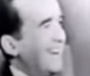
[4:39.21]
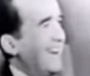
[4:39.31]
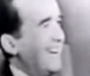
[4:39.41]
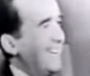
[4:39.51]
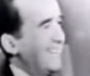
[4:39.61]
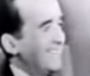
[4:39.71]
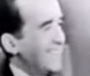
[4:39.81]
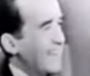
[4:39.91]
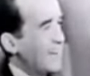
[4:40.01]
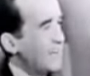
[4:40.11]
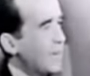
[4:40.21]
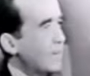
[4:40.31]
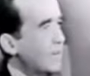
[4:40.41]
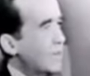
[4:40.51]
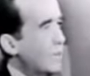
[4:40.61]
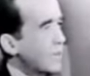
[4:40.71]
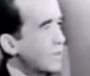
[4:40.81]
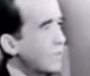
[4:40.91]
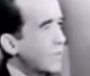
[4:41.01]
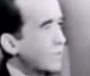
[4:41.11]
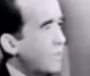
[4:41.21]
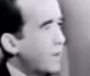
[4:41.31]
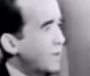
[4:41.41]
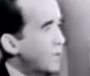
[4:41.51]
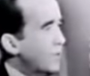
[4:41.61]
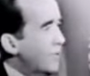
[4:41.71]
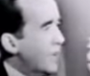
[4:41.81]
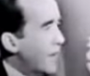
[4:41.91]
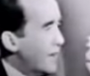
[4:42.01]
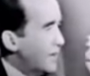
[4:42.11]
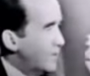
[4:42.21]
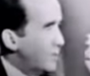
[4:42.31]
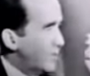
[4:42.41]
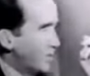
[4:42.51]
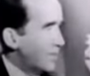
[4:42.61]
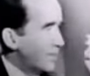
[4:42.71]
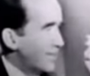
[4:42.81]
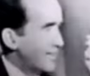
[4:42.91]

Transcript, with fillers: Uh-huh. Uh, Marilyn, what's the best part you ever had in a movie?